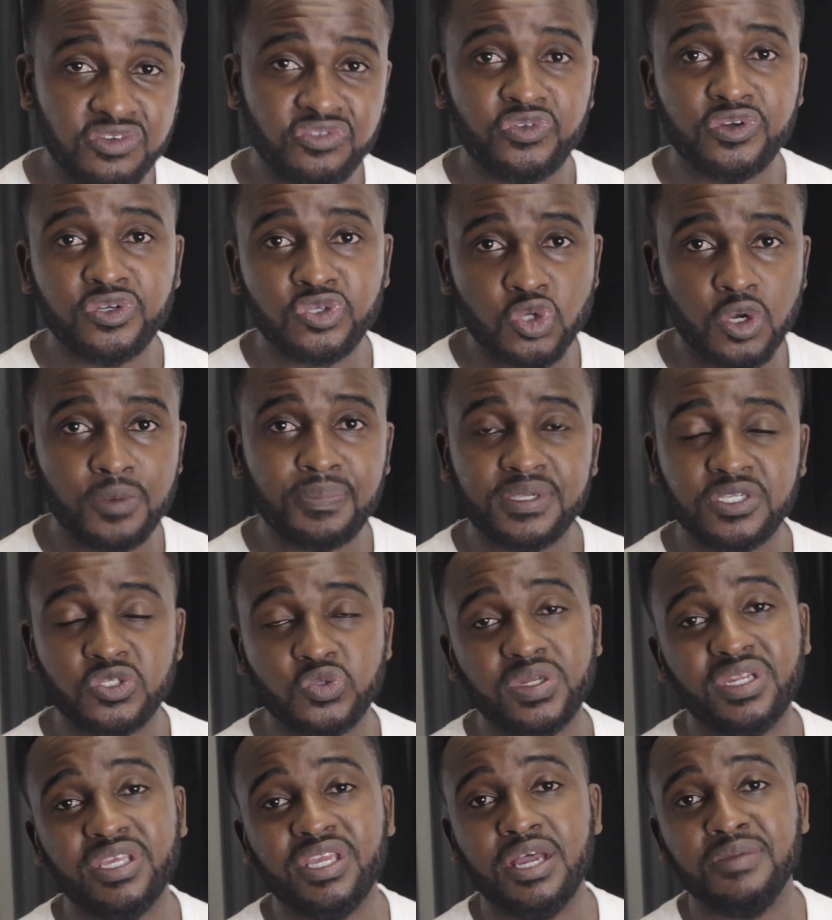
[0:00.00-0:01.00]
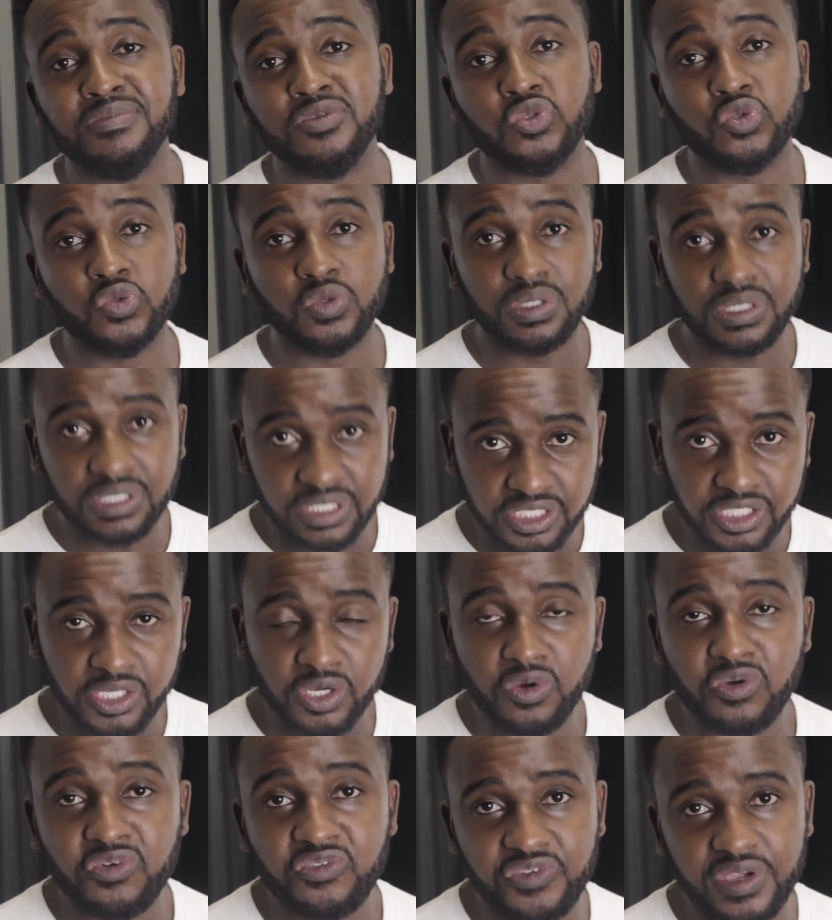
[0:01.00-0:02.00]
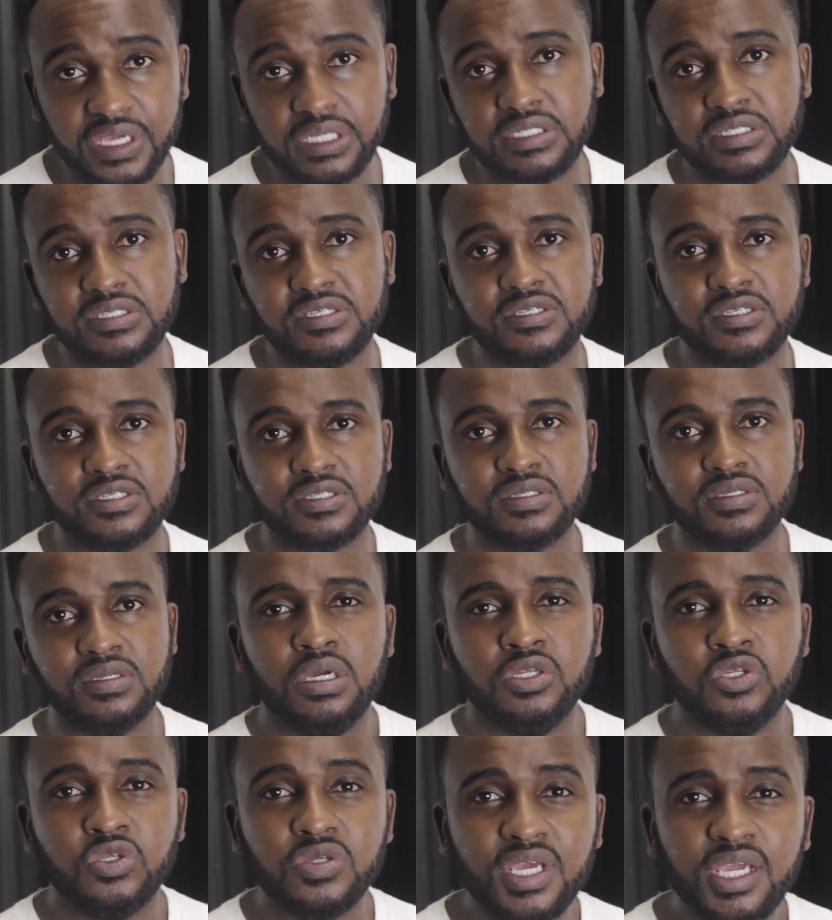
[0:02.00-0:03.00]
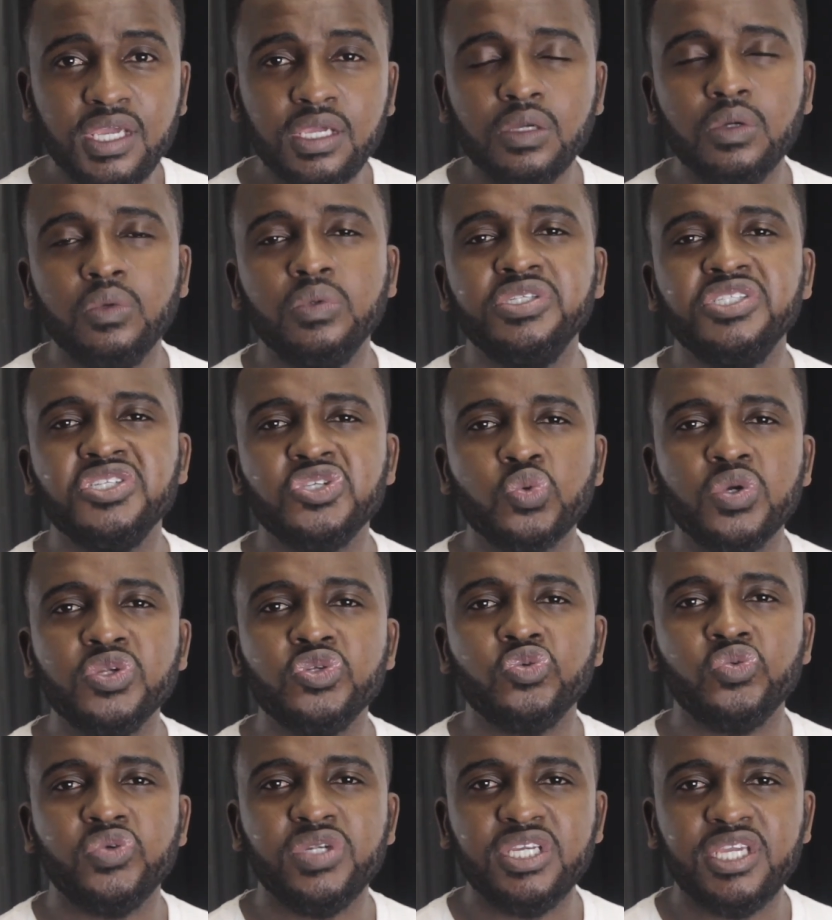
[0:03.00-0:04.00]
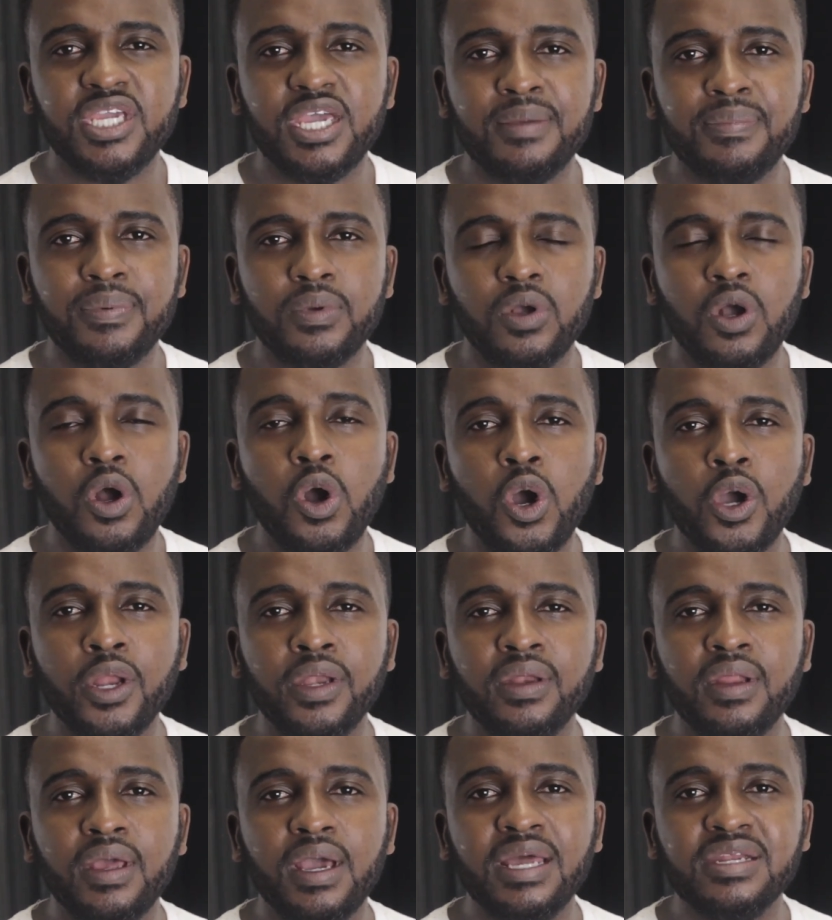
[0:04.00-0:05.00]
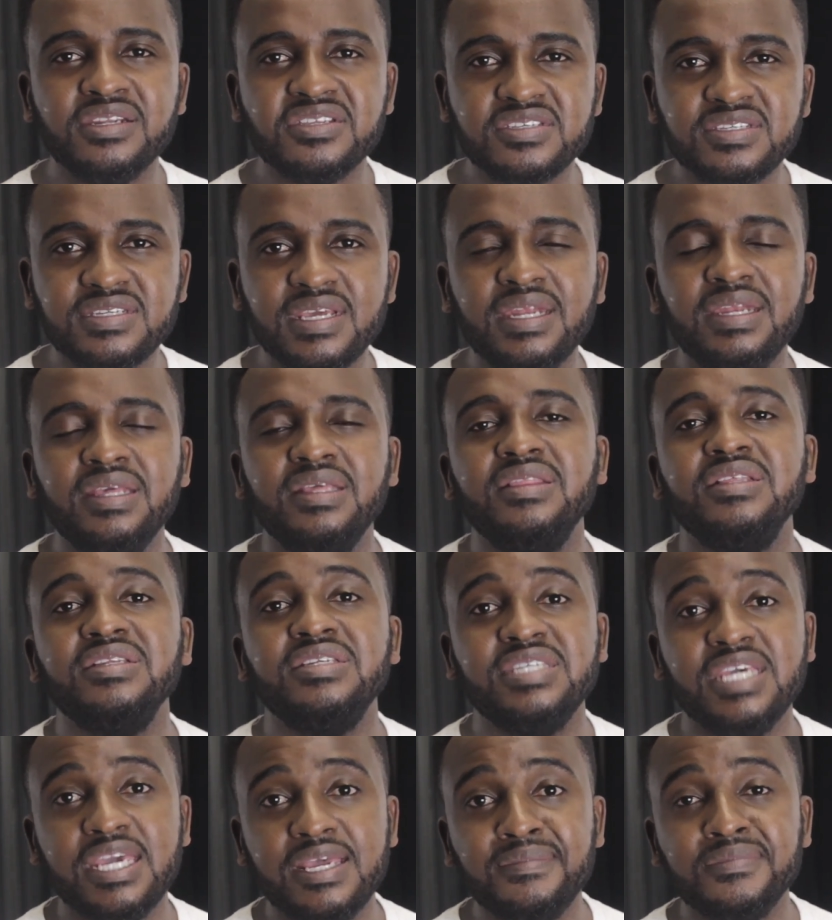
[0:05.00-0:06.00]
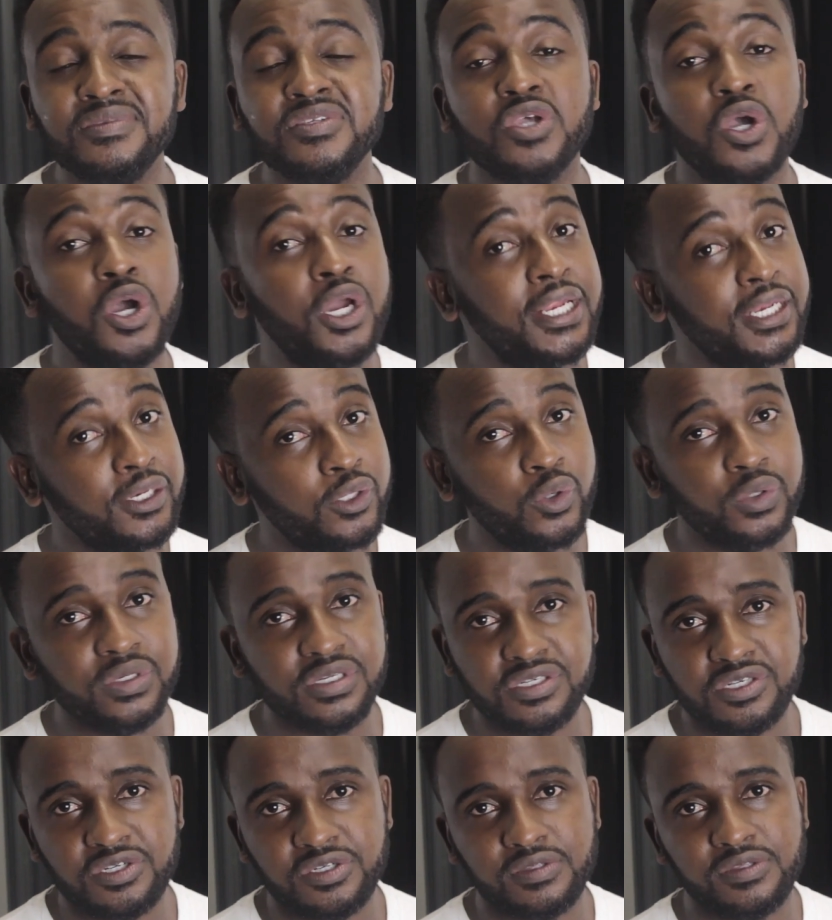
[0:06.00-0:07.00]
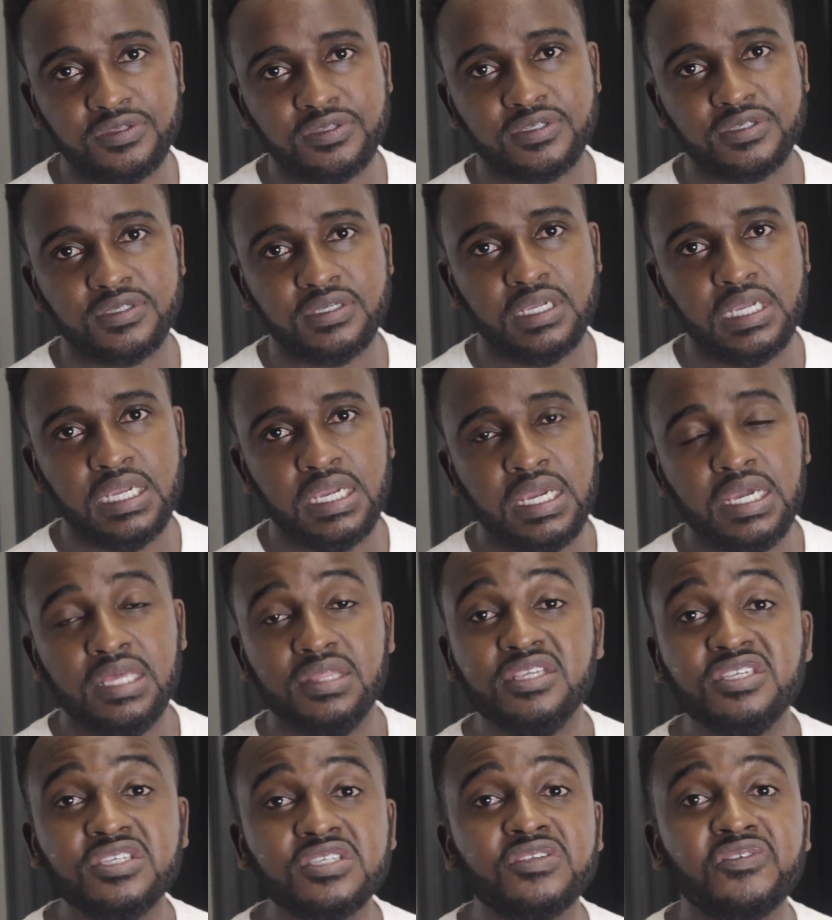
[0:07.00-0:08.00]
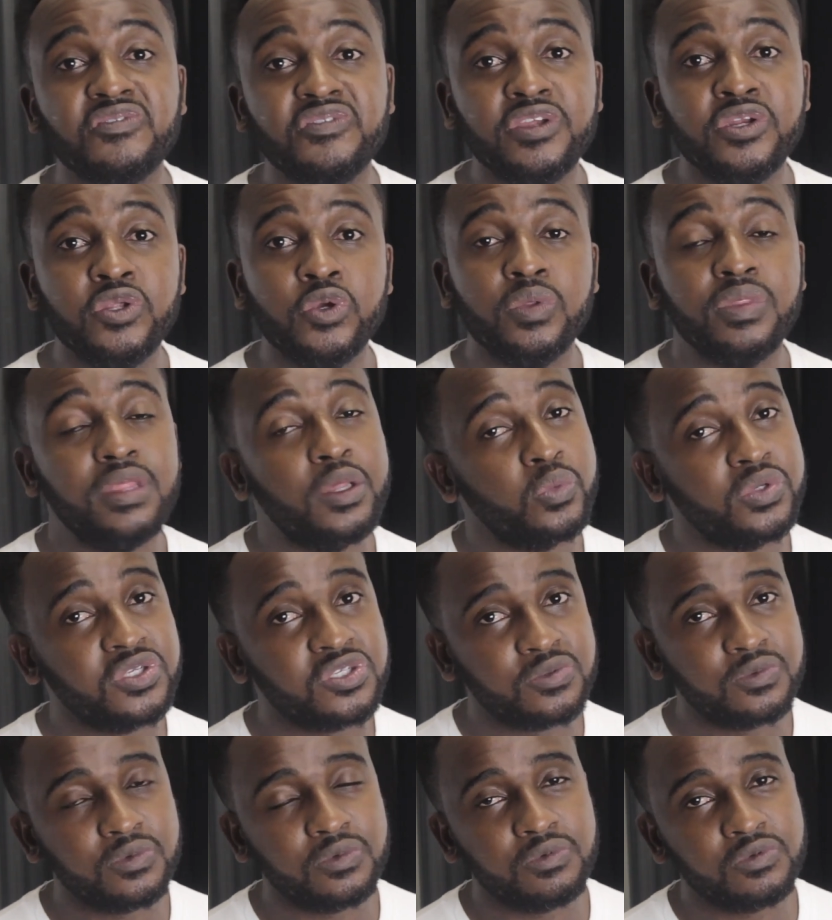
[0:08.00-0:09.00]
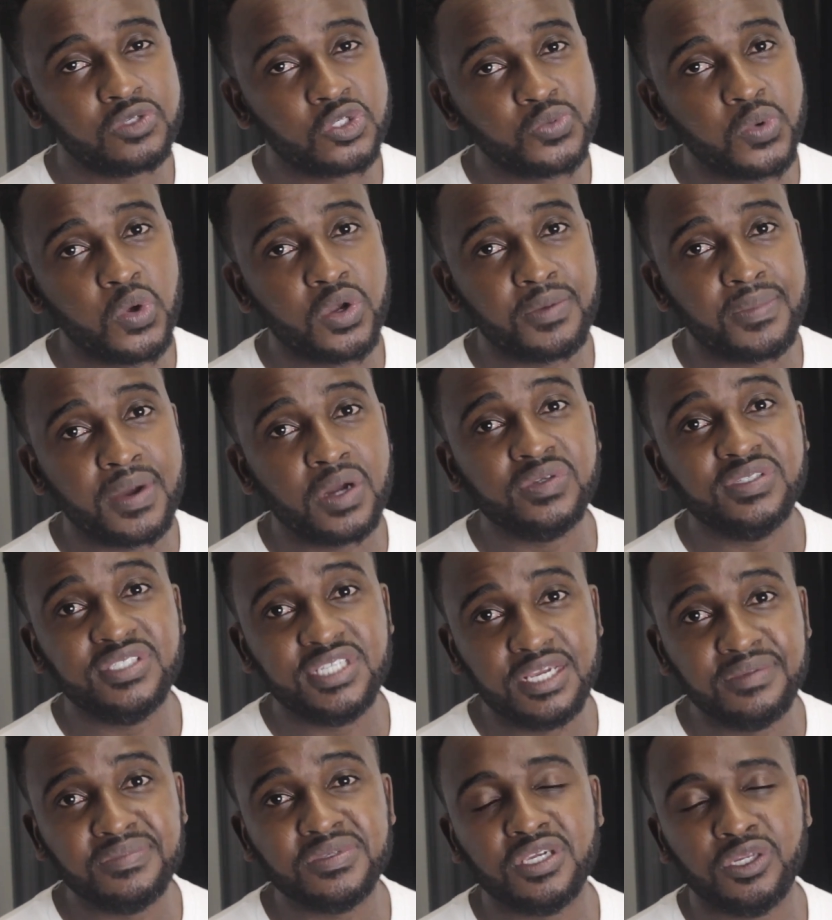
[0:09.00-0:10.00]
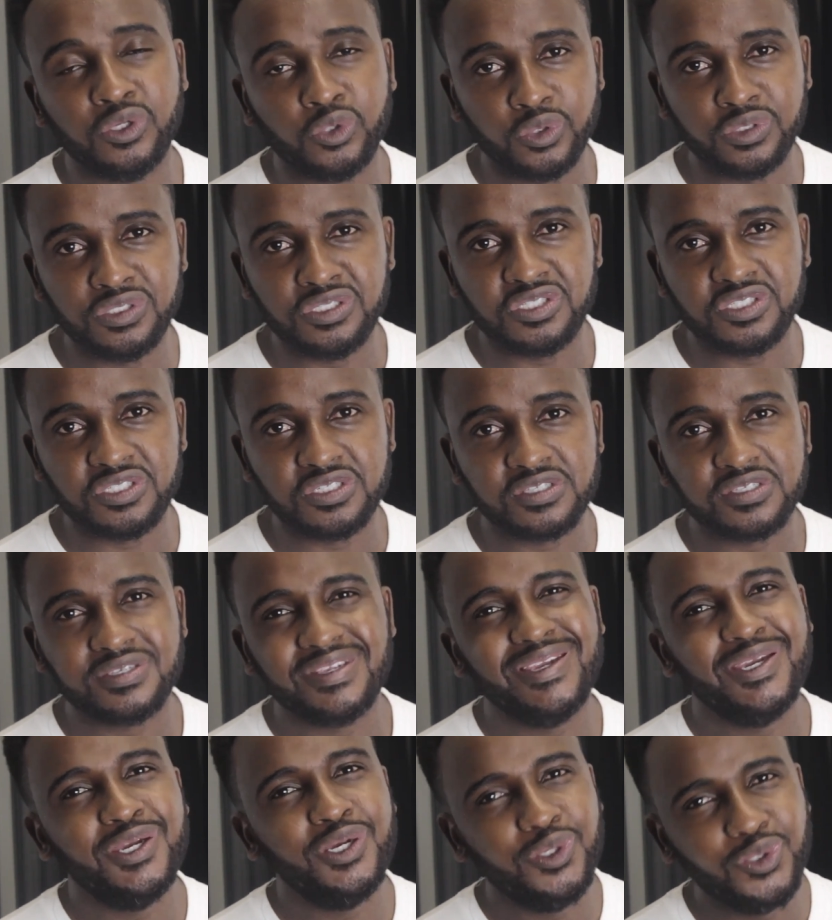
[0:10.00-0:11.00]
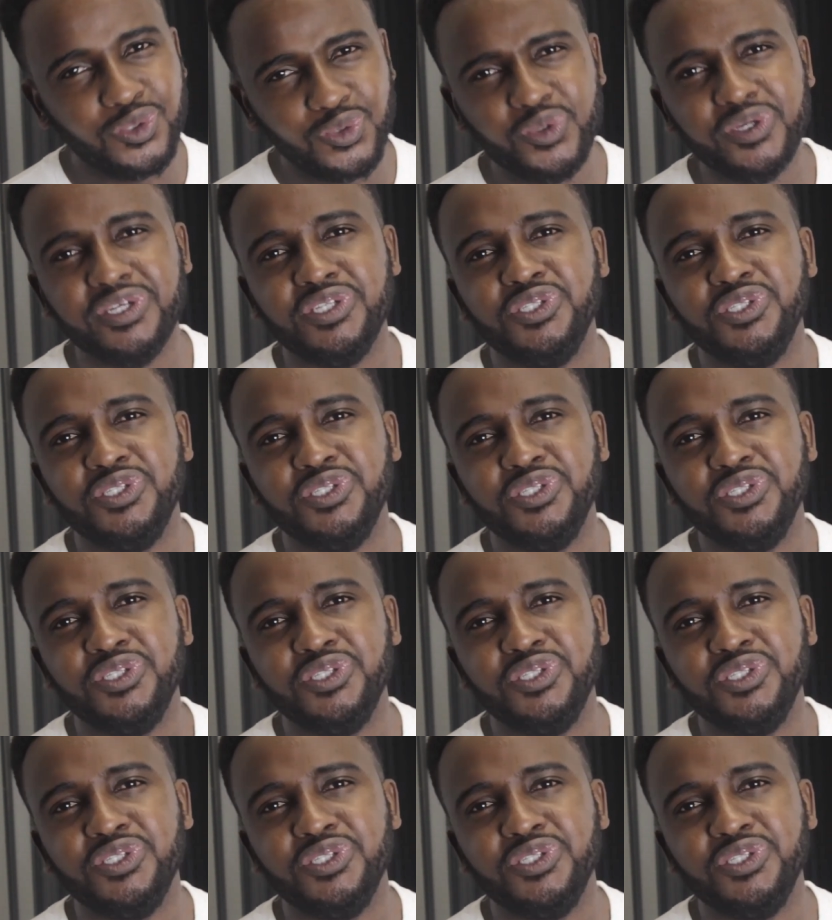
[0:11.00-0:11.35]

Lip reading: different topics when it comes to legal factors. Today, we just want to recap on understanding the terms and conditions. This is the video that we spoke about terms and conditions. Do